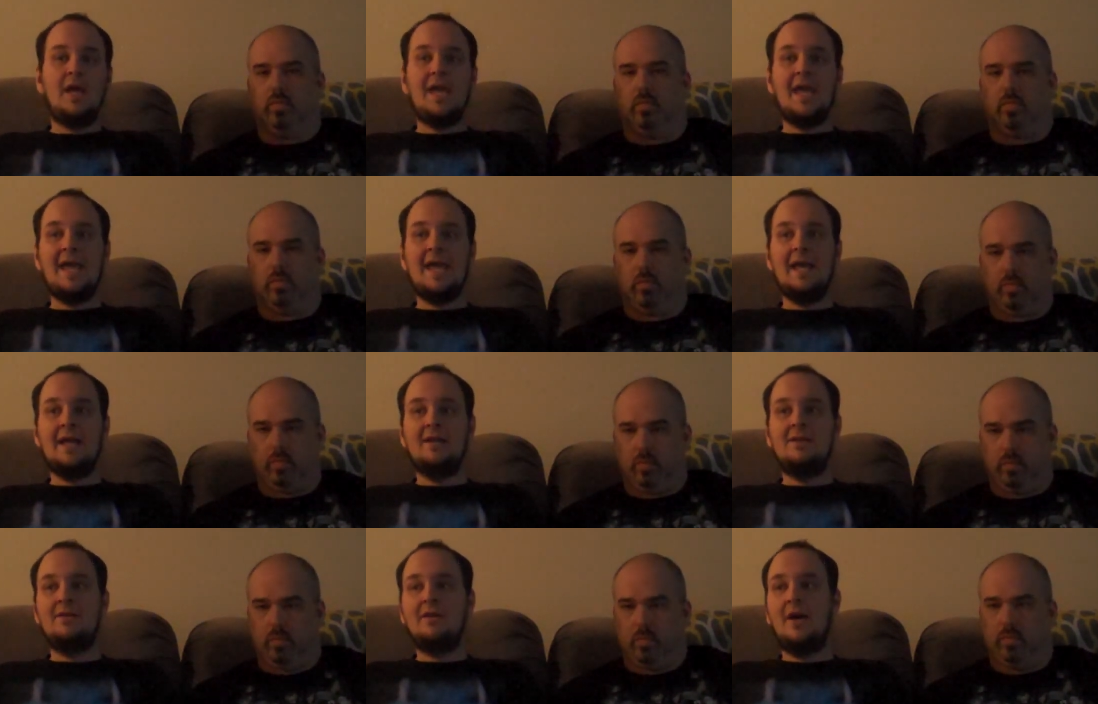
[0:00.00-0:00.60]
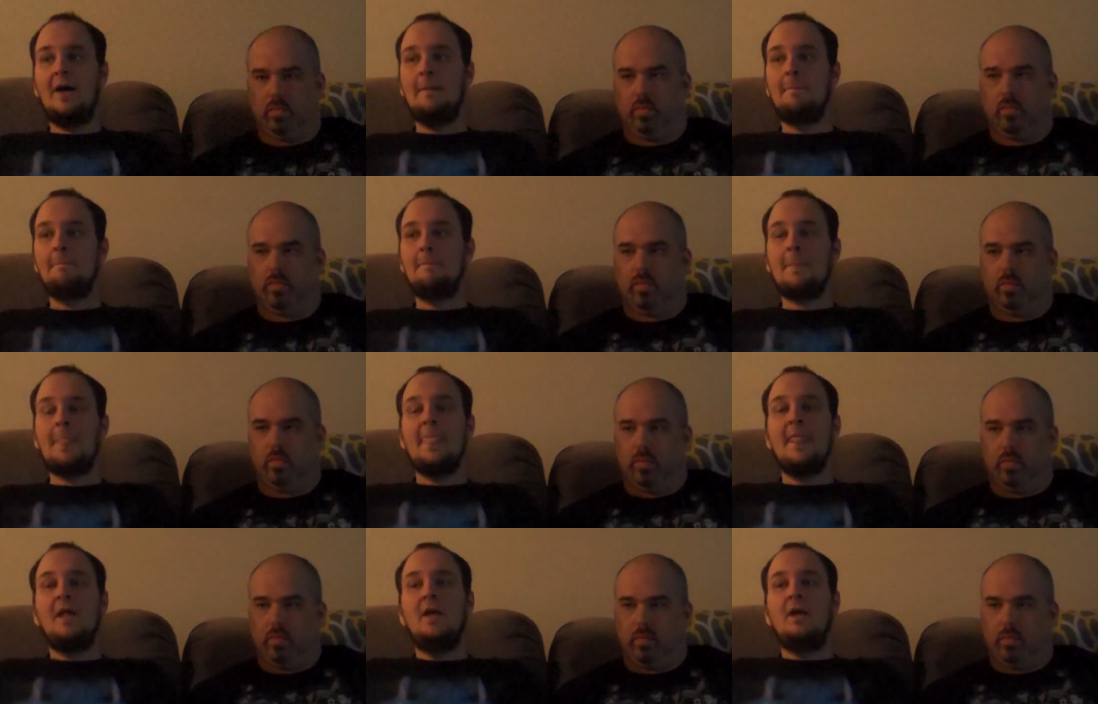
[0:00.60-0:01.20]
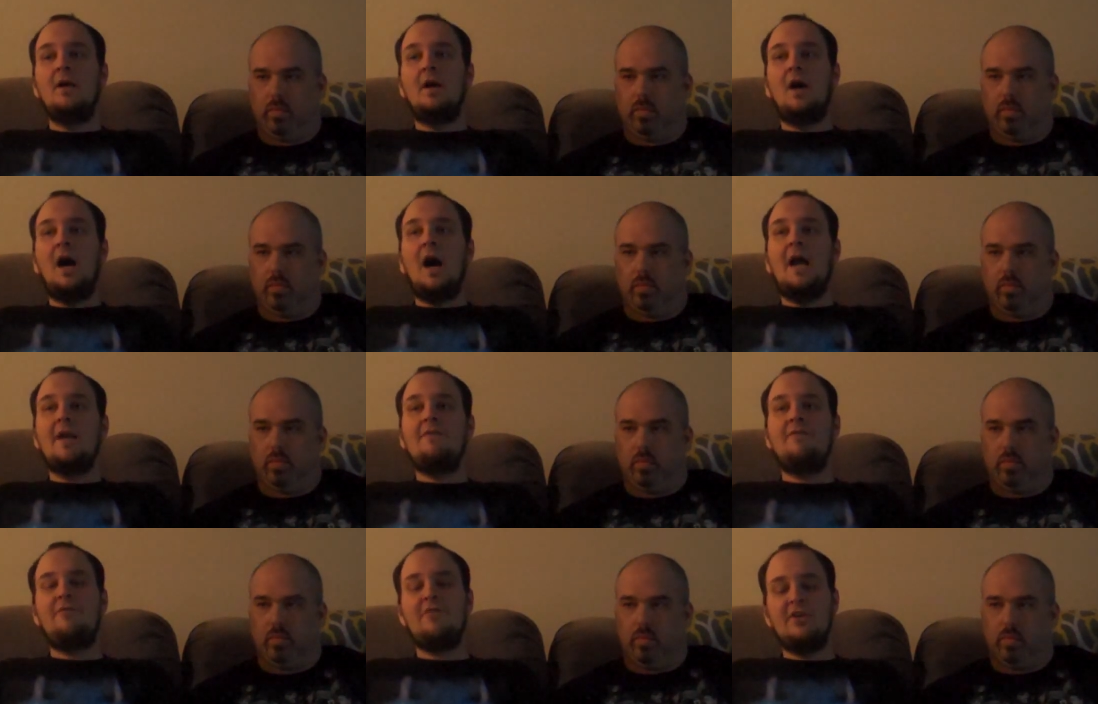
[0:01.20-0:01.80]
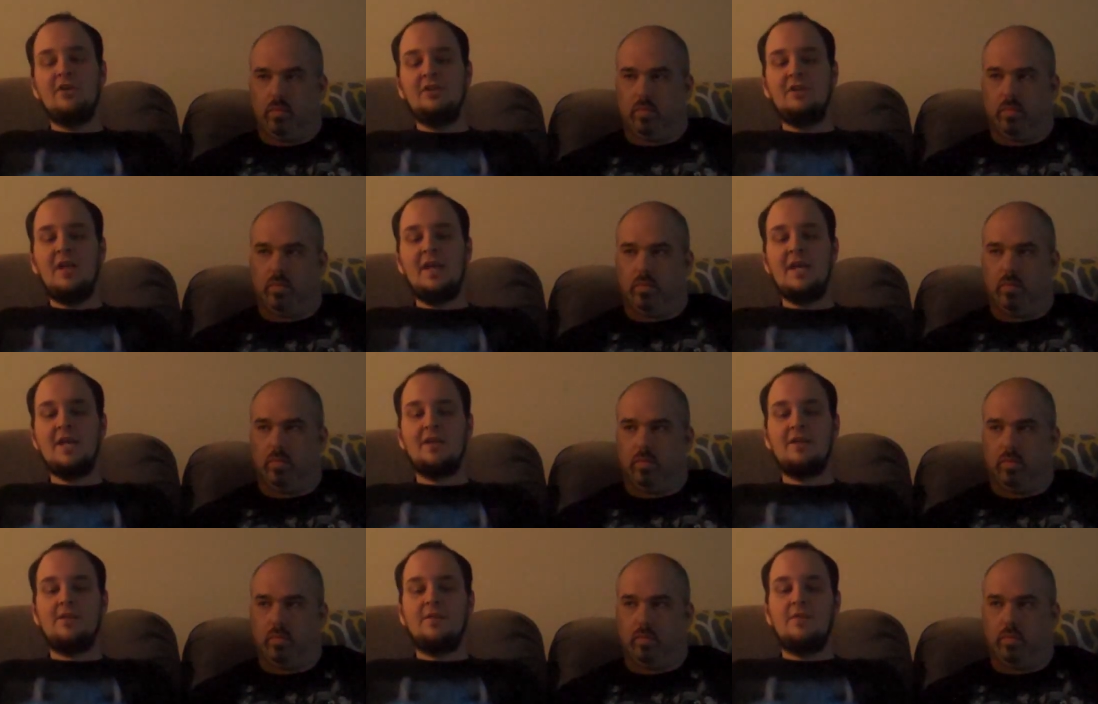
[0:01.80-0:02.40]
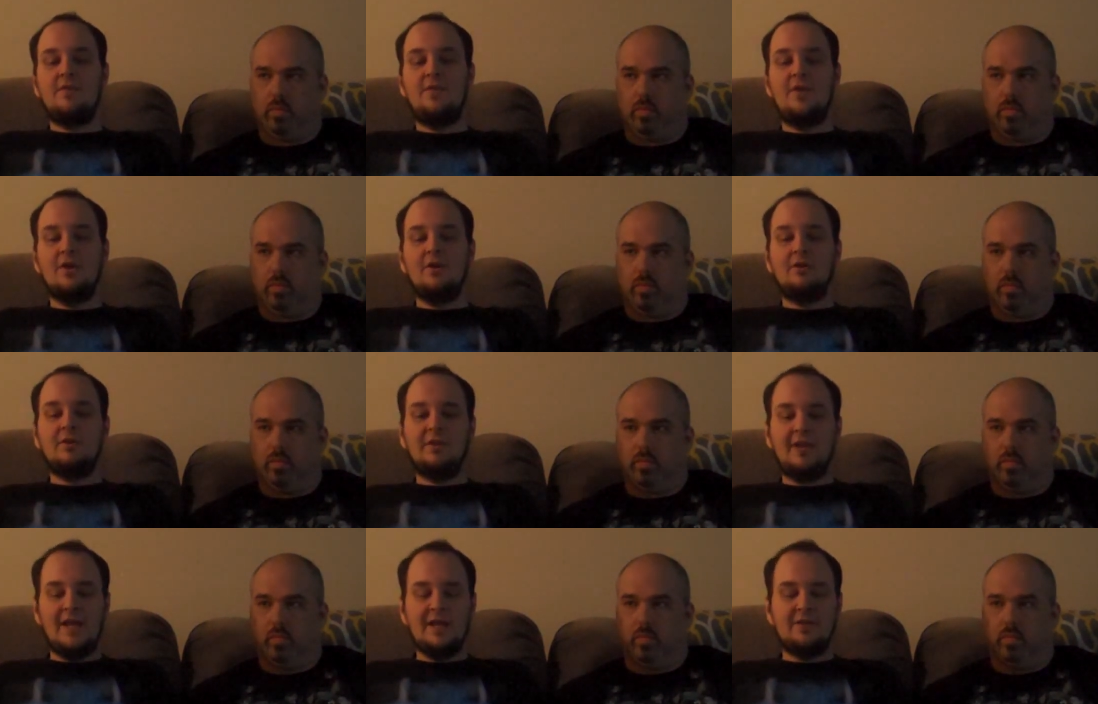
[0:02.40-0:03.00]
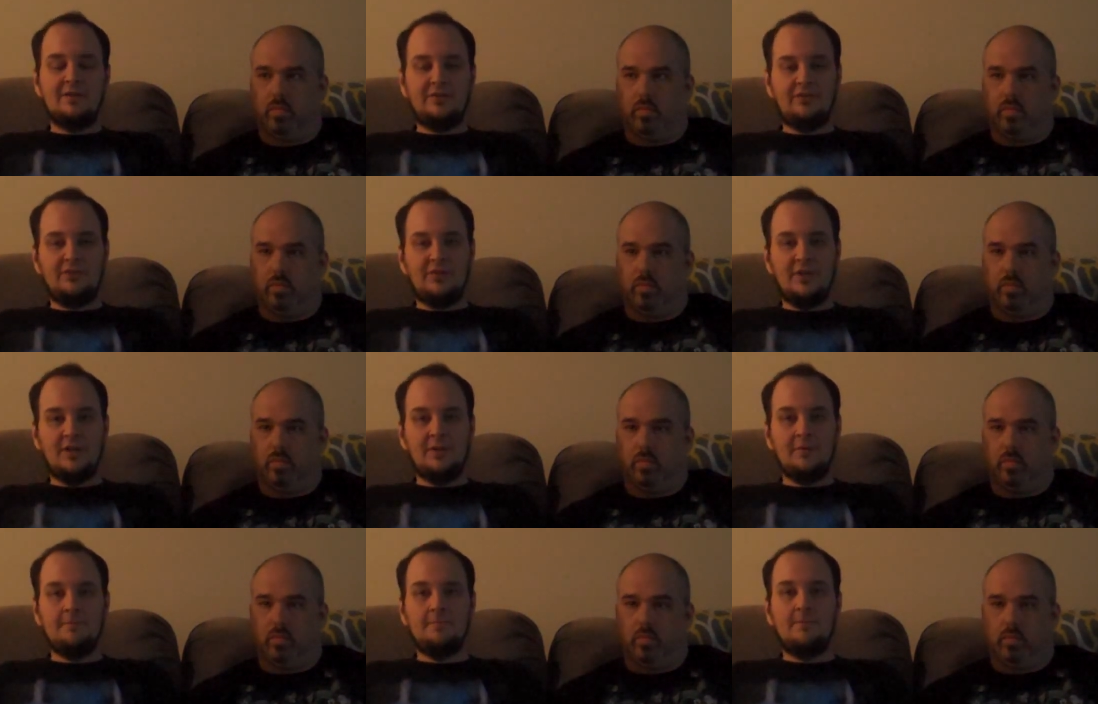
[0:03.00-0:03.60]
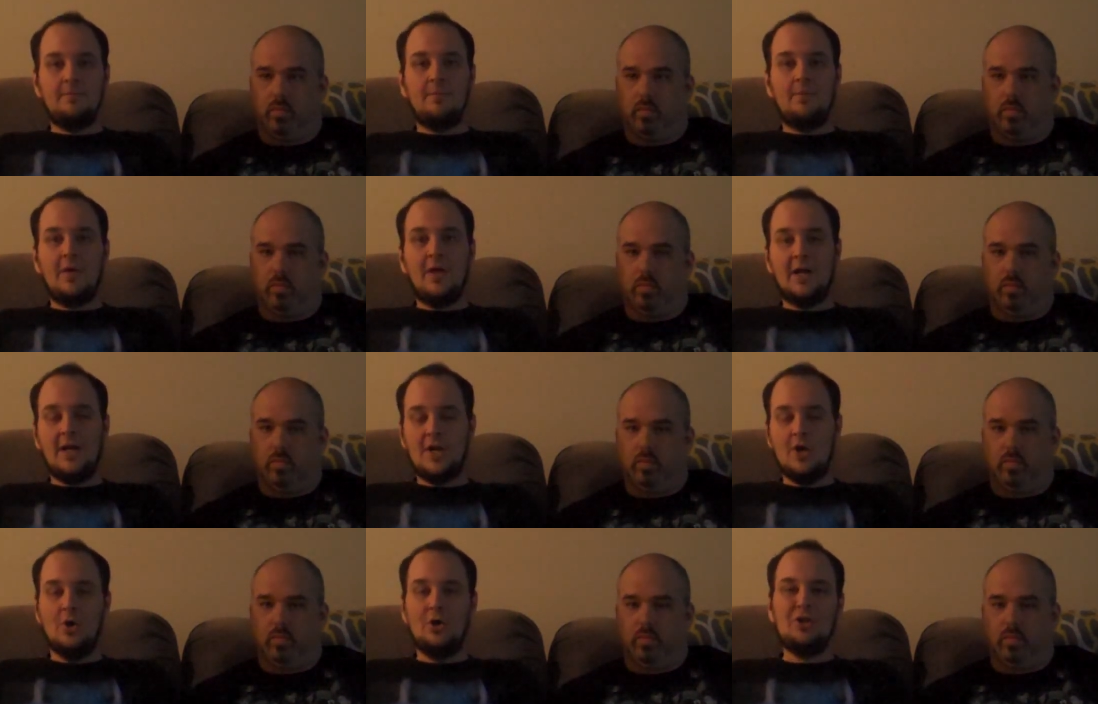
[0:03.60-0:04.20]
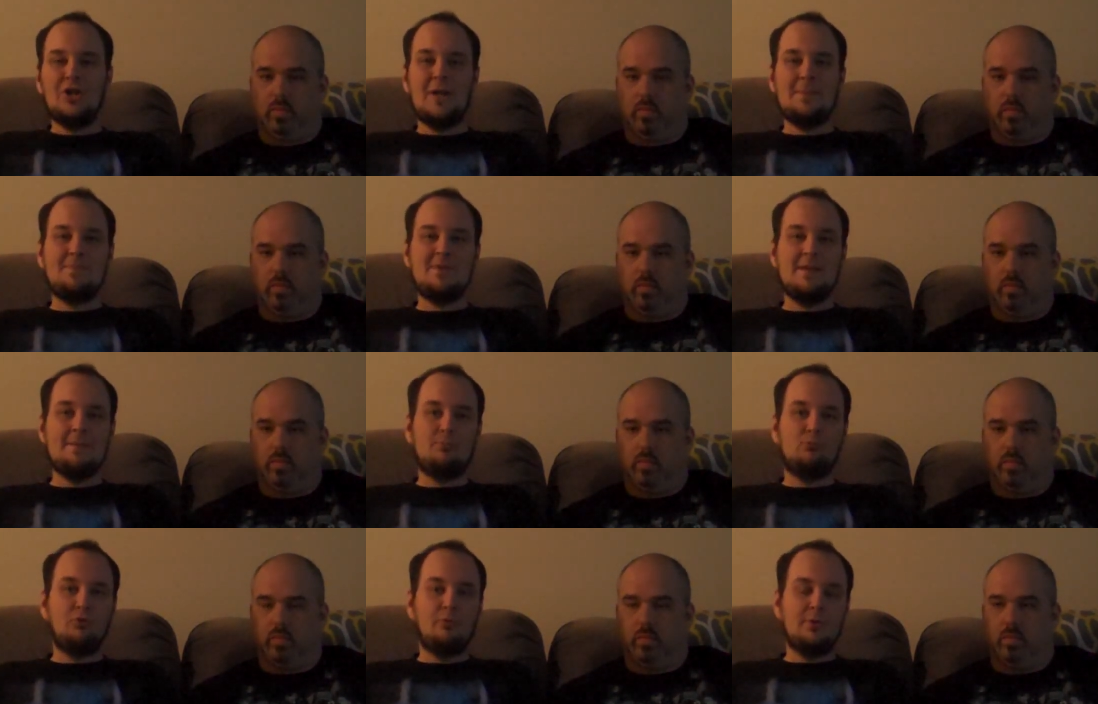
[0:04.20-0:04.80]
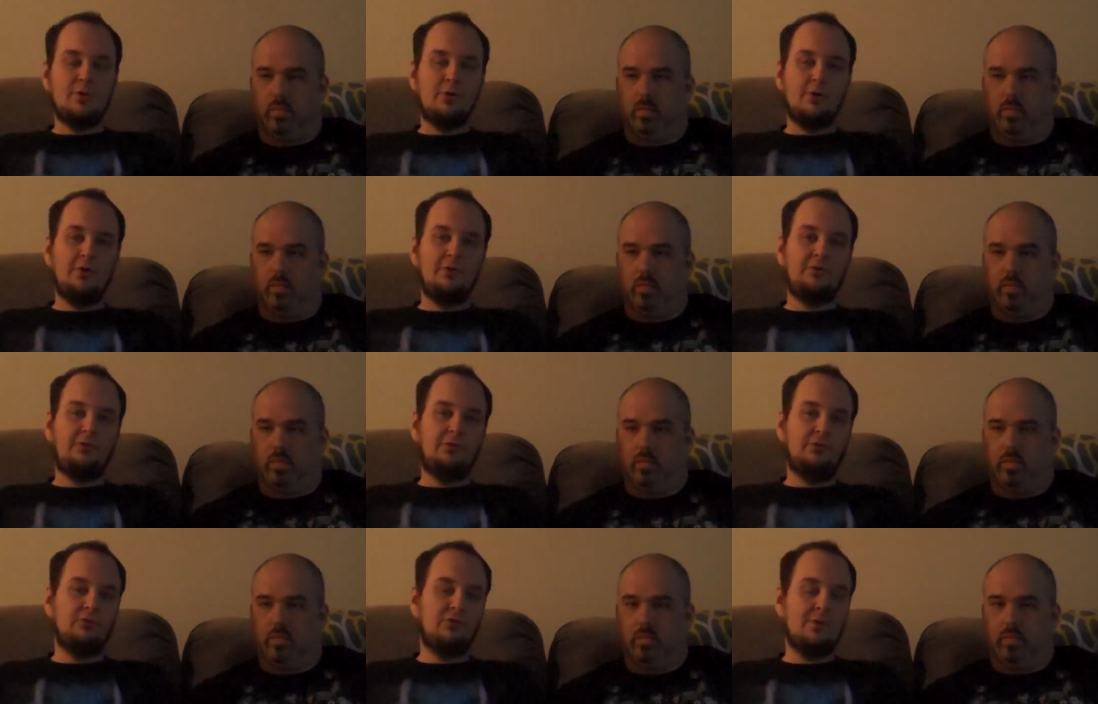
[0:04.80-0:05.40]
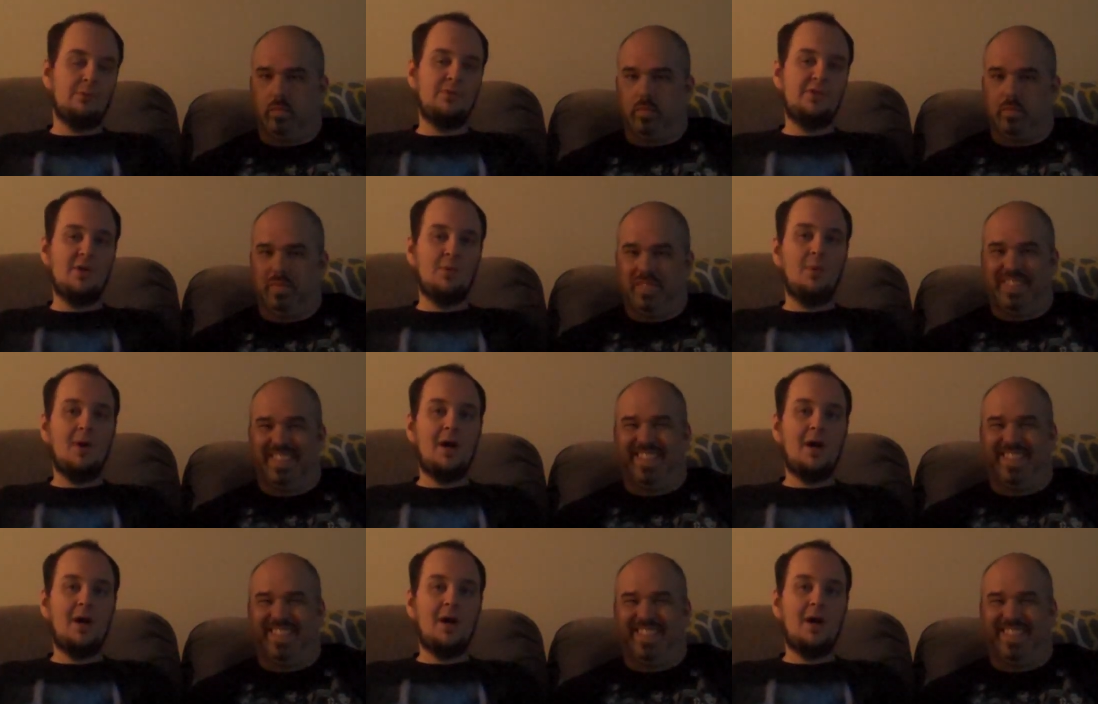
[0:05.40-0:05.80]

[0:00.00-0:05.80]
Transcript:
Speaker 1: And um, I feel like their legacy, and I know a lot of people will be cursing on the screen when they